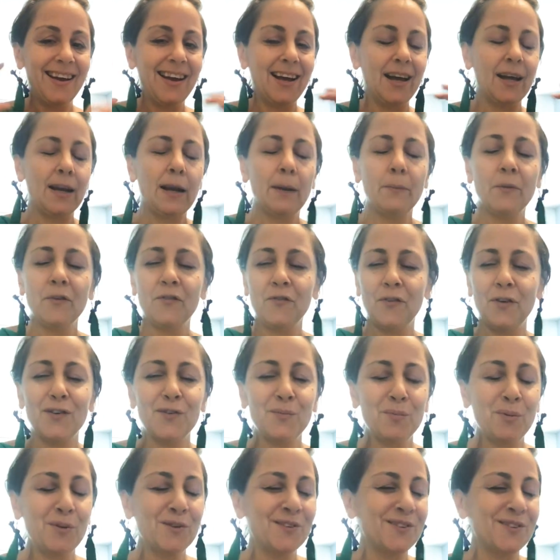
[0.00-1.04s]
and I'm the
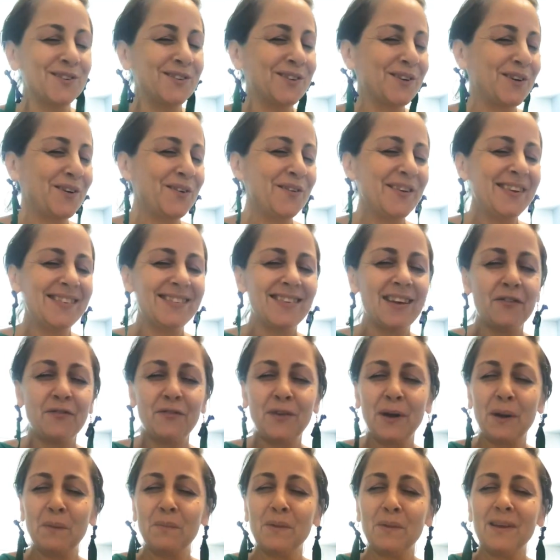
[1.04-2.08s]
first person to always say
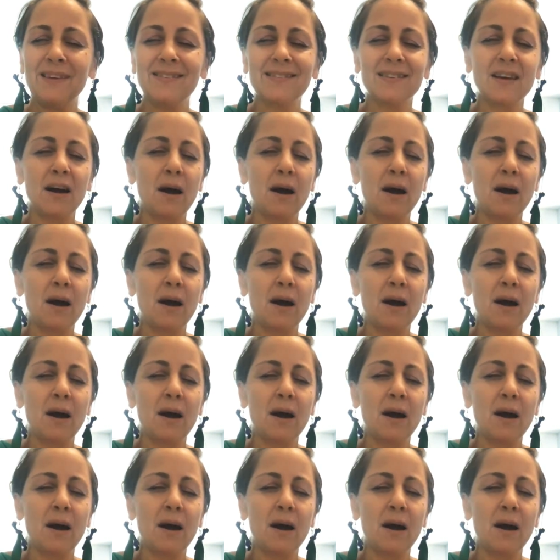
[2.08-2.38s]
families